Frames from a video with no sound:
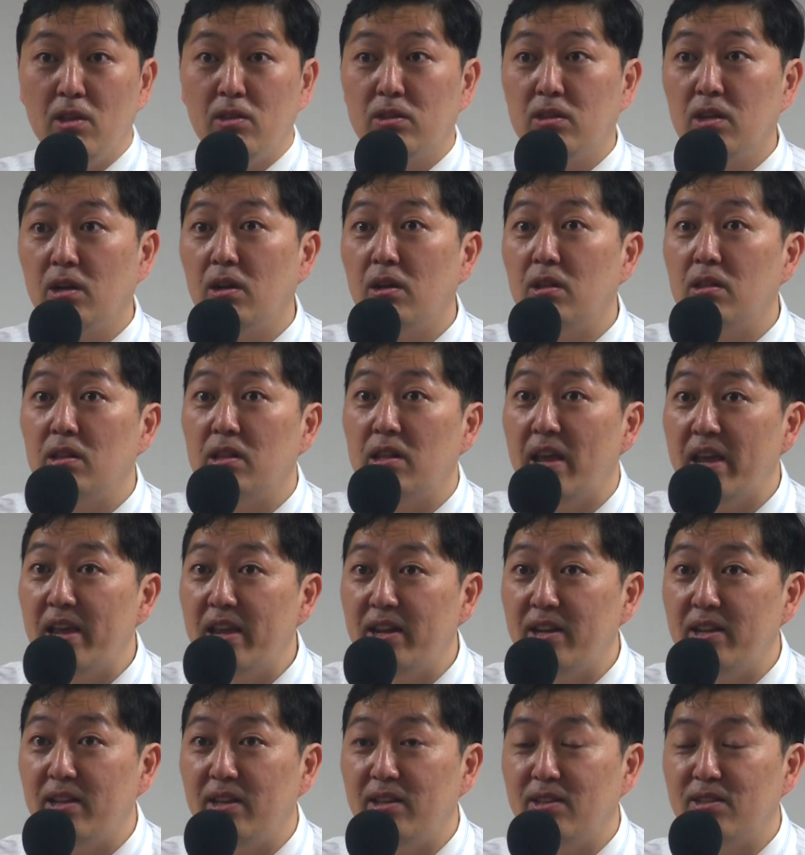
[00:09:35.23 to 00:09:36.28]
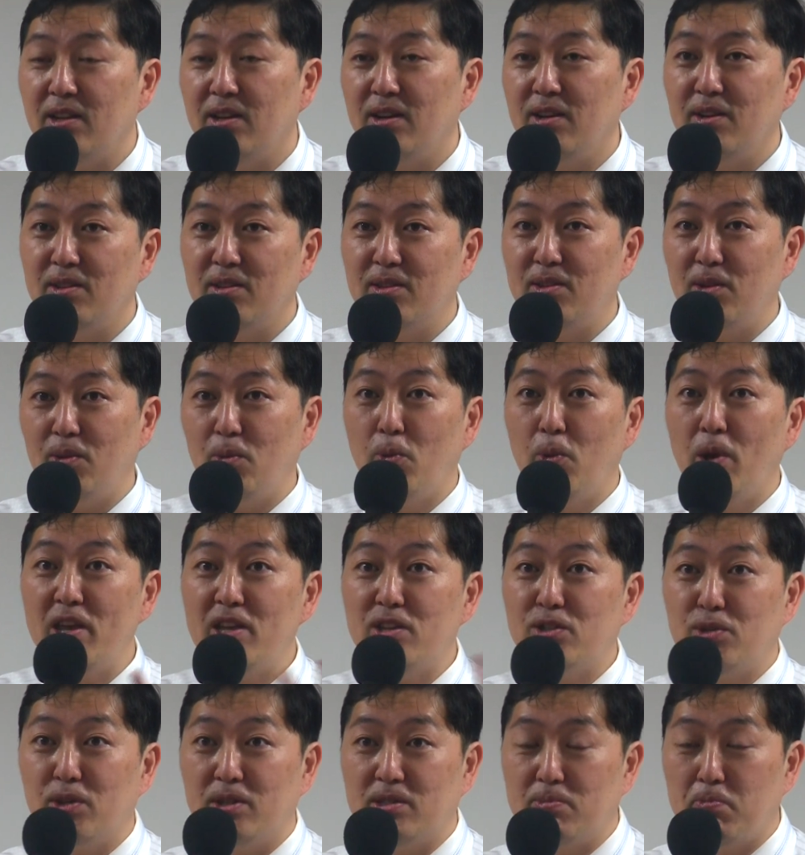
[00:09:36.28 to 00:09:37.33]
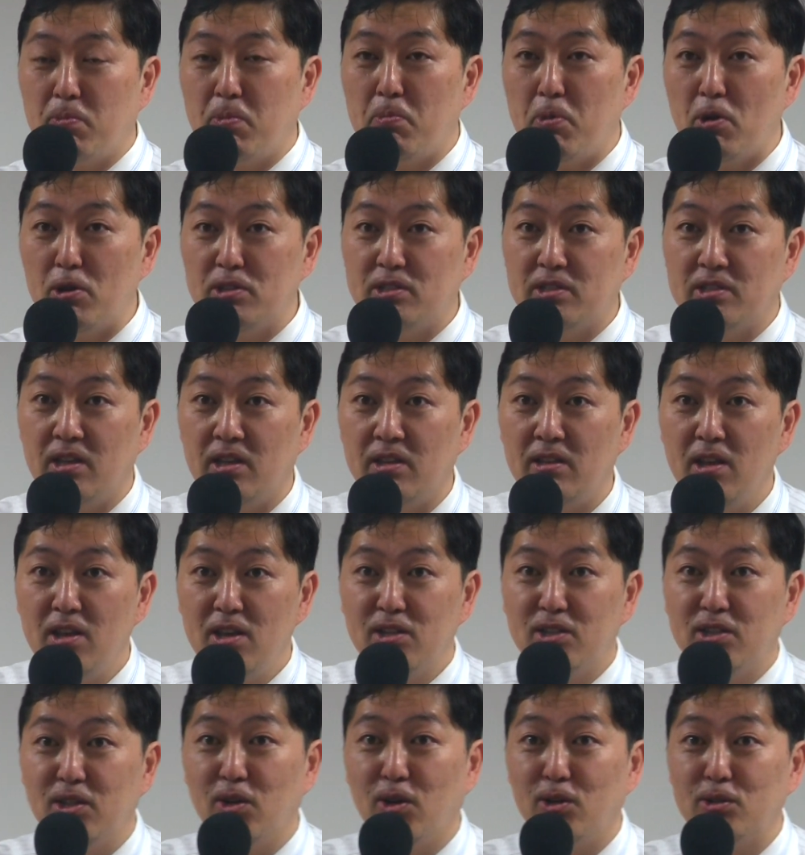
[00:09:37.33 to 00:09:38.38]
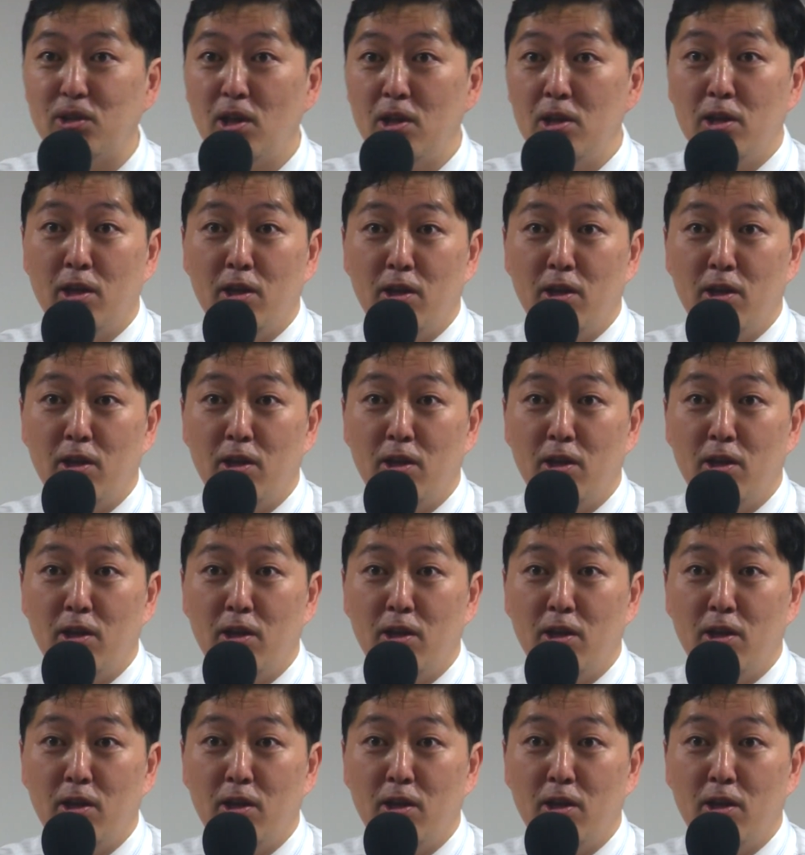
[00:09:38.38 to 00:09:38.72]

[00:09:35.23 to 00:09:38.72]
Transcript: The lady, the waitress person, she goes